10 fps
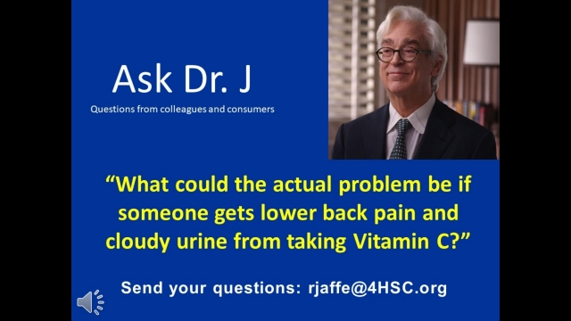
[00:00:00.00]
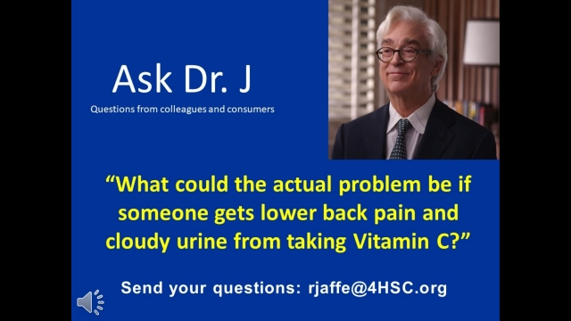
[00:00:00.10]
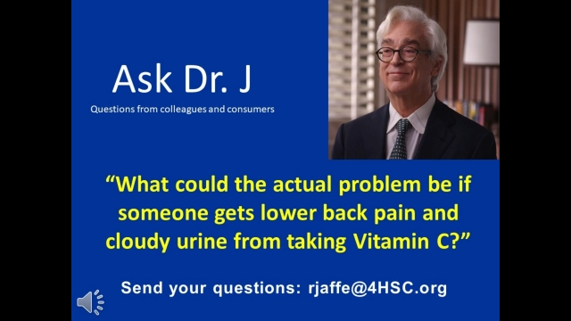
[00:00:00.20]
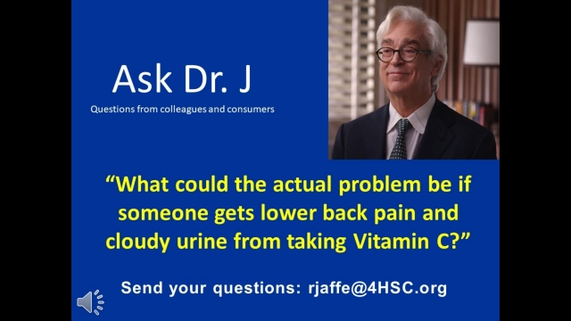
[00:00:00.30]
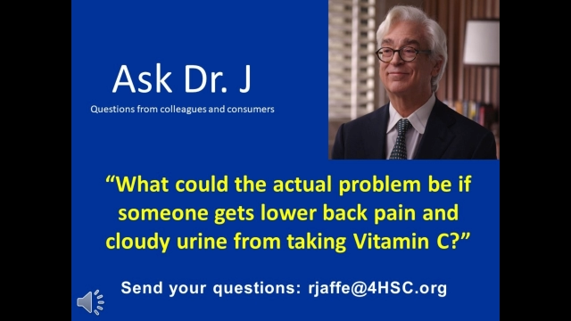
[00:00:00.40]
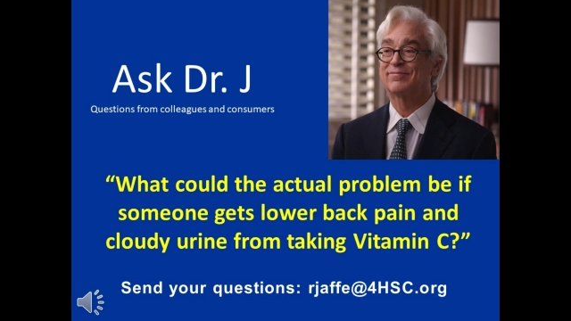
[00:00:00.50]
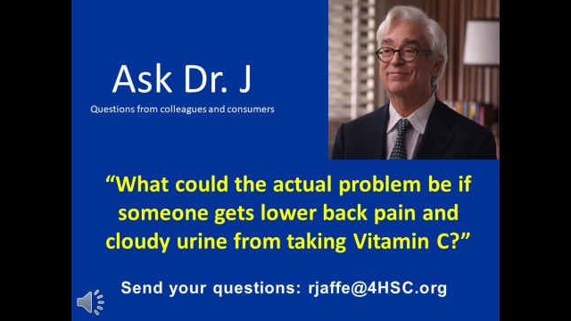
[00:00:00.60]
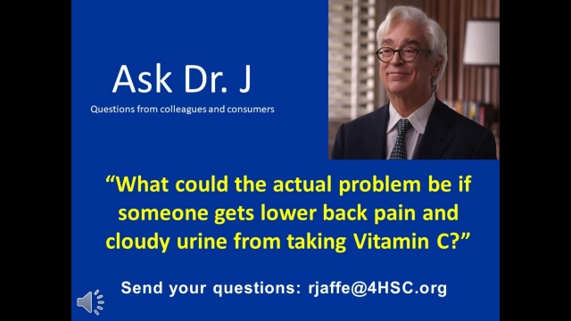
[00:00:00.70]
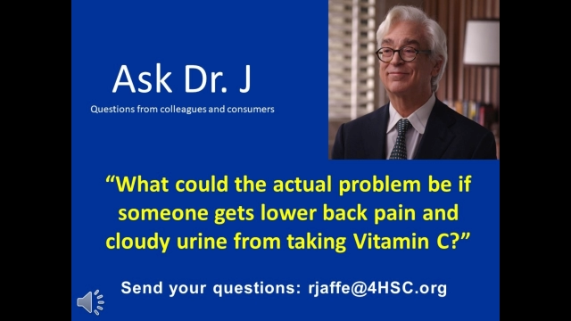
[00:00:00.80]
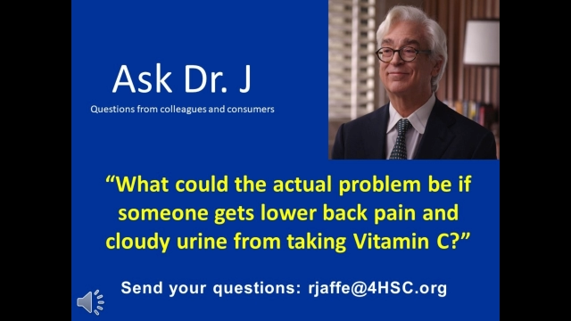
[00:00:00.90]

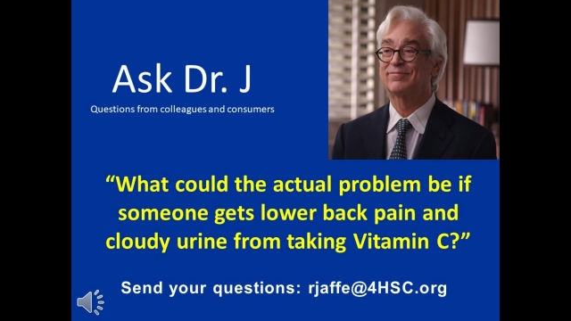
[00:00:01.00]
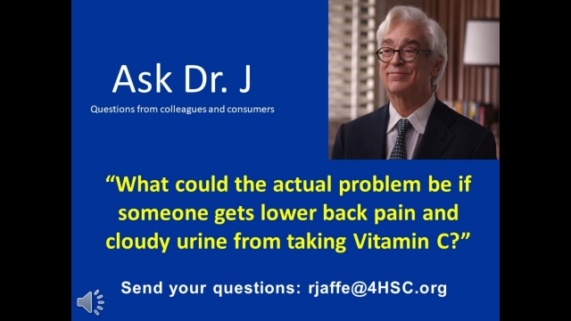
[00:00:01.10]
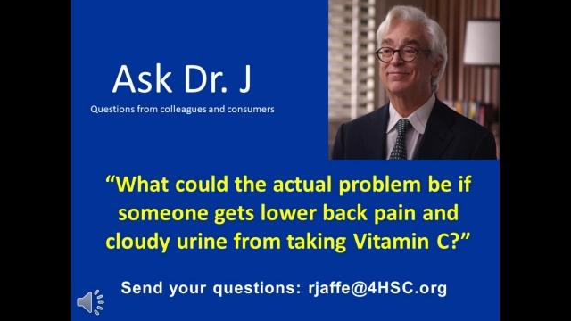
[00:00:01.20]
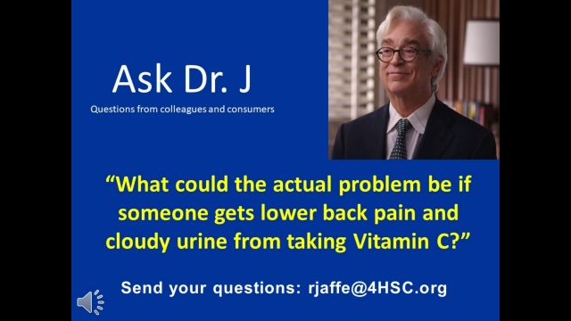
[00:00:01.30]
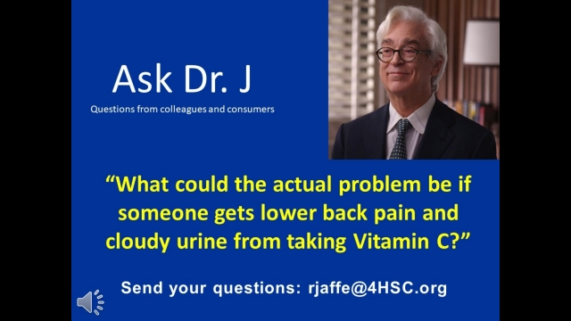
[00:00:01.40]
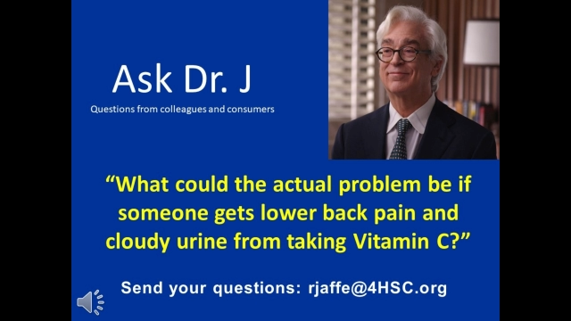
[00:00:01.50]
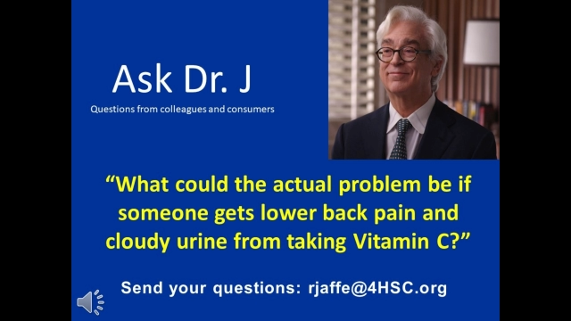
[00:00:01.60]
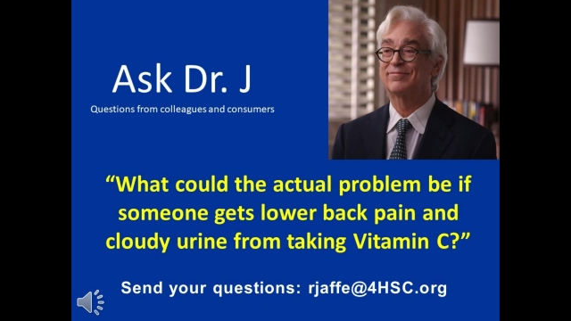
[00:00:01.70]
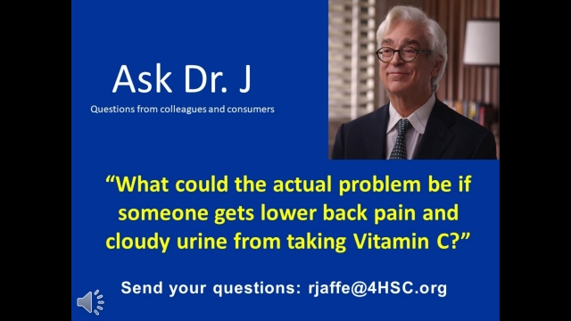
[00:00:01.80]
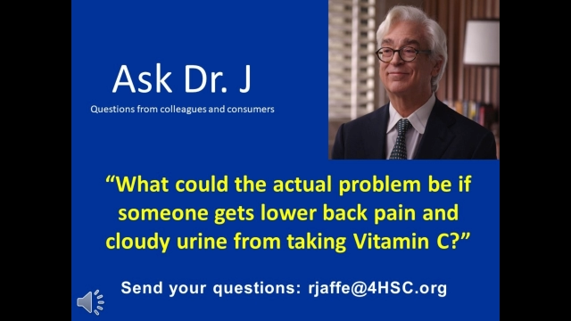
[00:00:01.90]

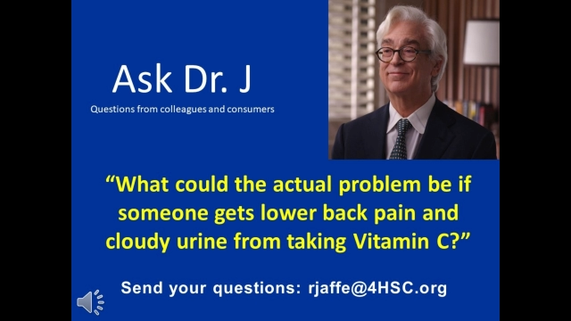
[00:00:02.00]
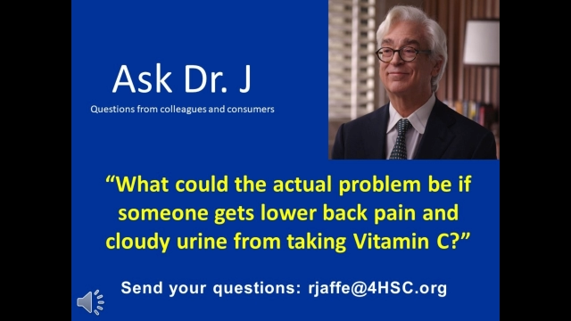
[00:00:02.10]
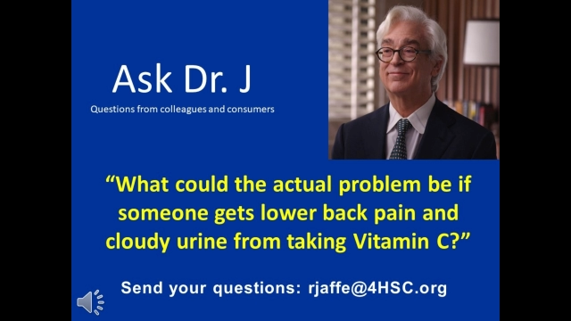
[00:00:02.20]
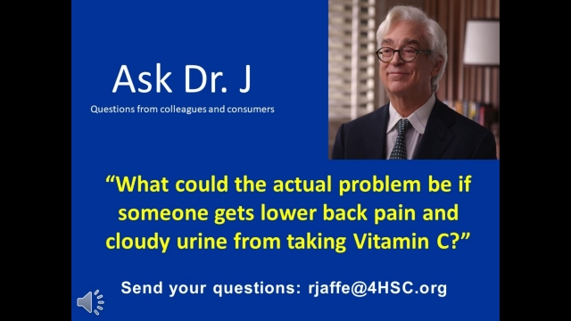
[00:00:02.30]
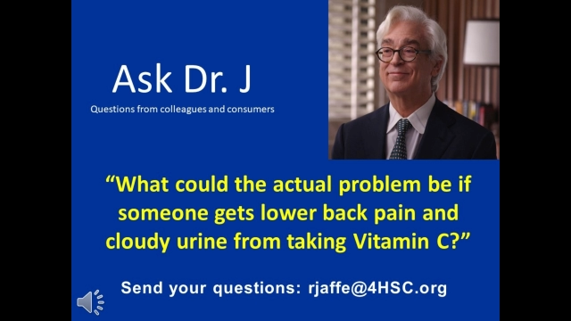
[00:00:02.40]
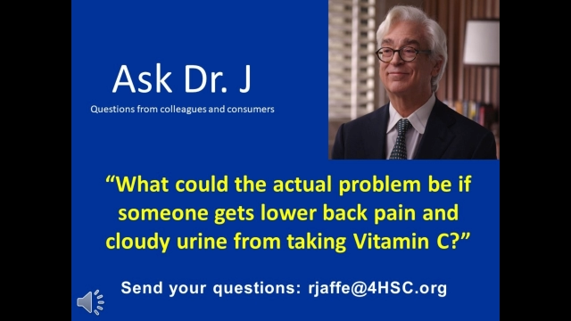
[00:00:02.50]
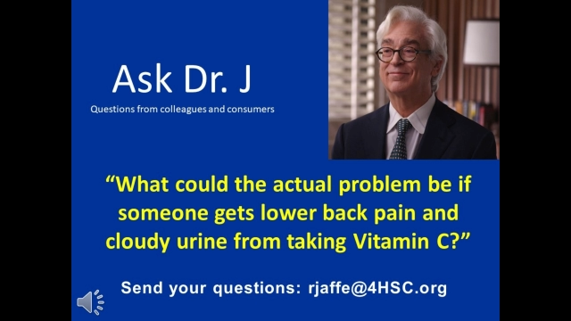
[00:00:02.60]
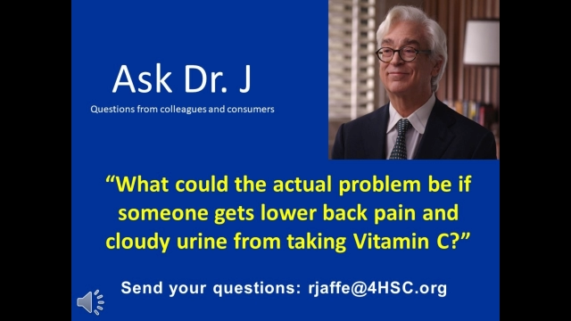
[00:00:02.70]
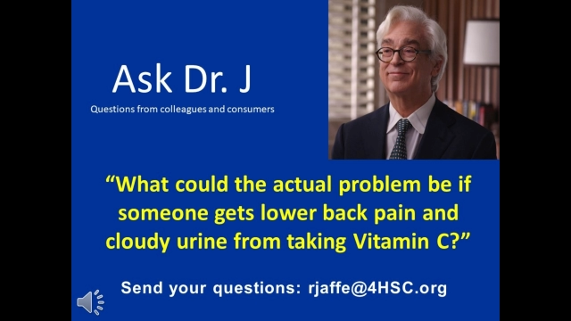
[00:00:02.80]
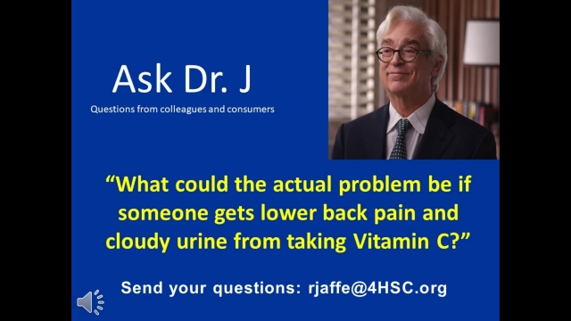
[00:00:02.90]

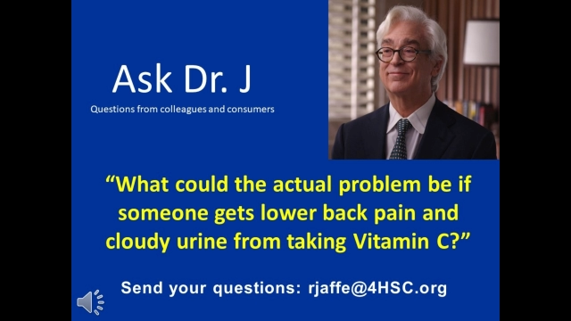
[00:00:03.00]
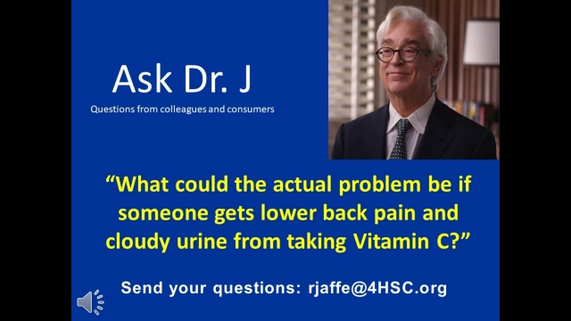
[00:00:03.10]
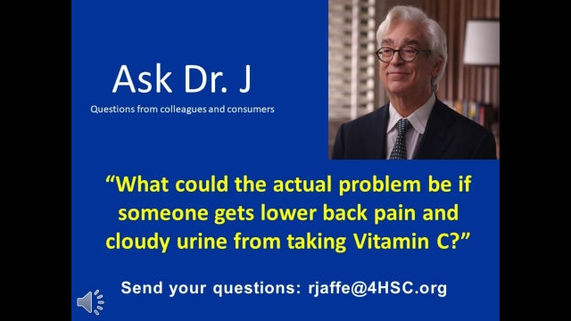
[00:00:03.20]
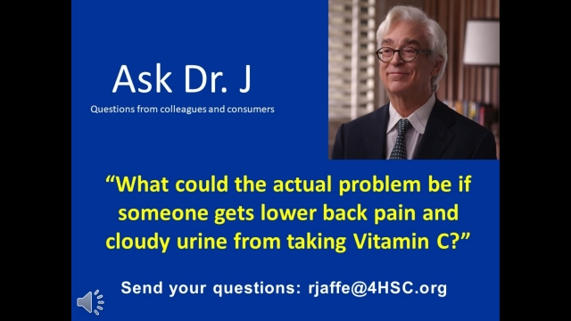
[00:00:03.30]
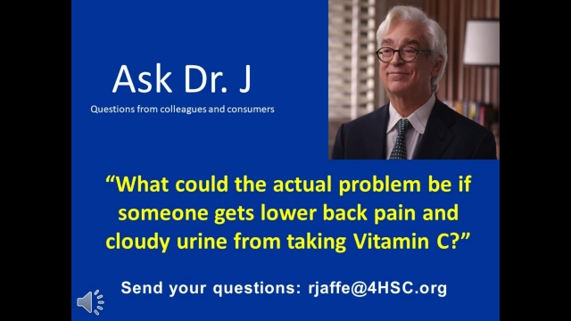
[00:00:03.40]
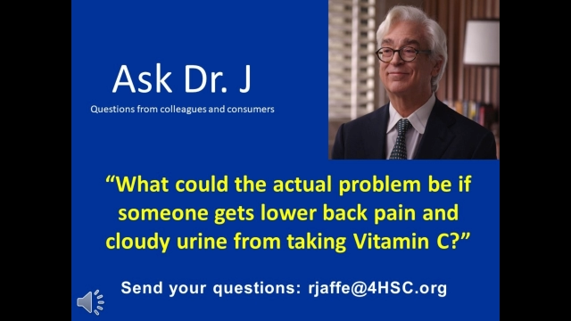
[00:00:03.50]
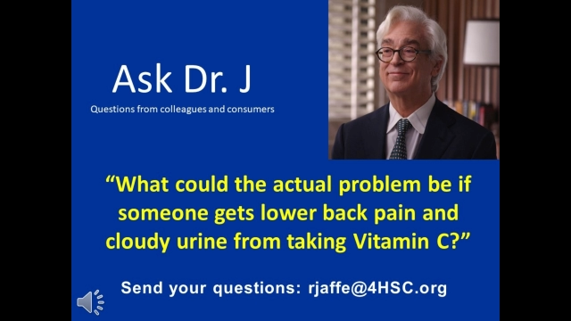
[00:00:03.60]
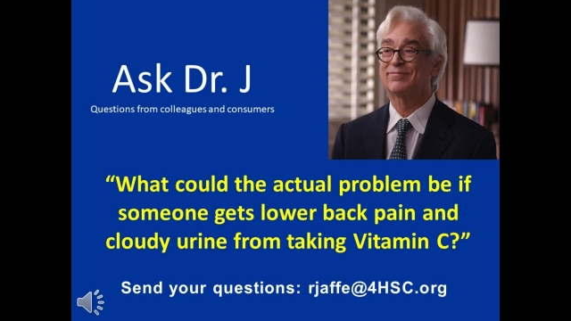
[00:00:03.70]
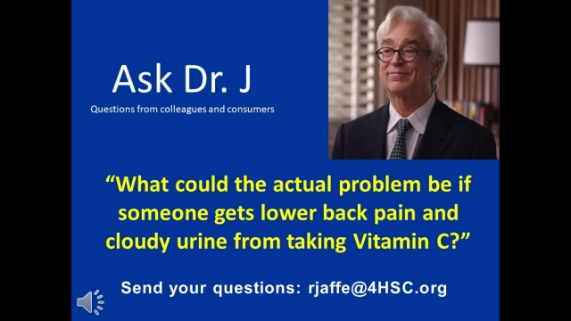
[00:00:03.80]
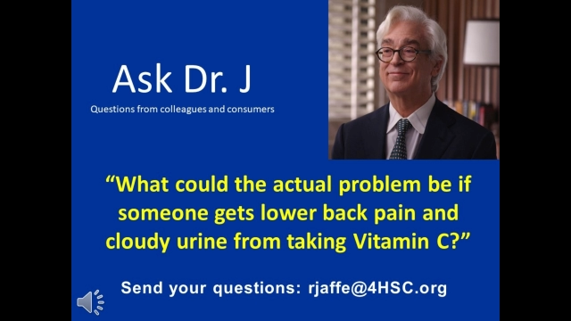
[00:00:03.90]

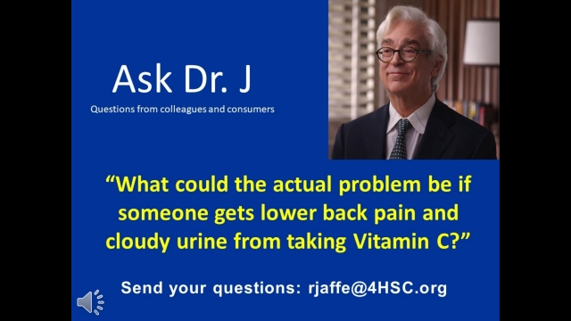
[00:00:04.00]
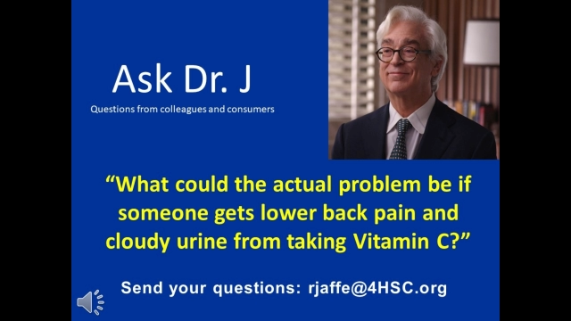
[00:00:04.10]
The face doesn't move, so there is nothing to read.